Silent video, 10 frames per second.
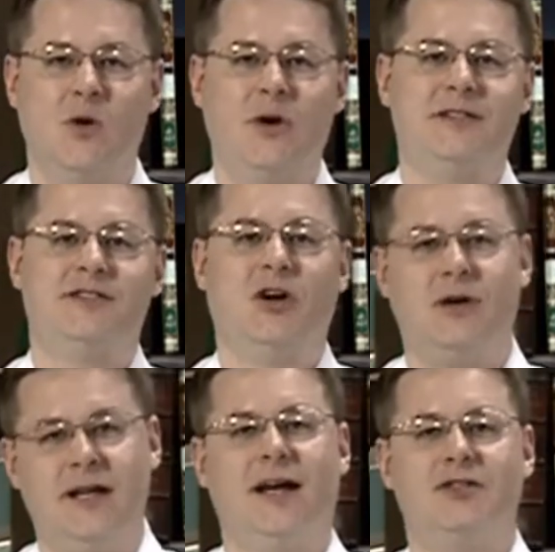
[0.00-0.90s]
which
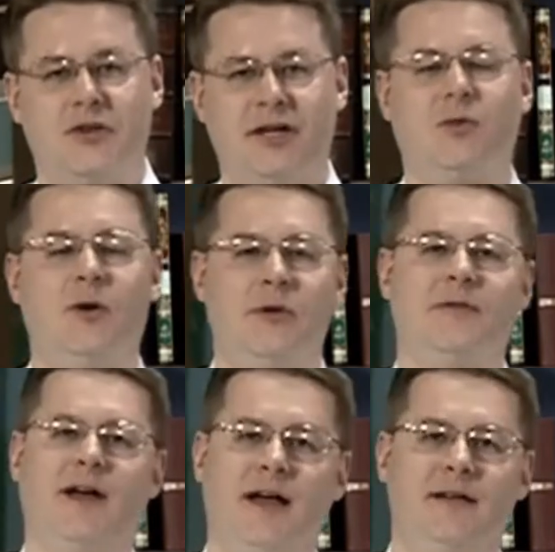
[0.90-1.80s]
totally contradict what we
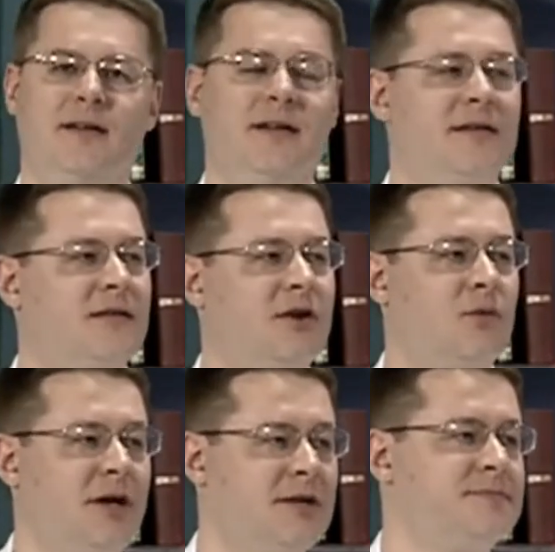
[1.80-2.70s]
find in the
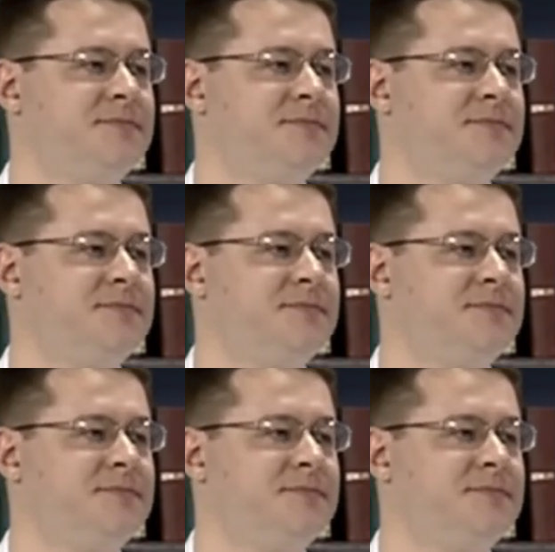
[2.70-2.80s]
Quran.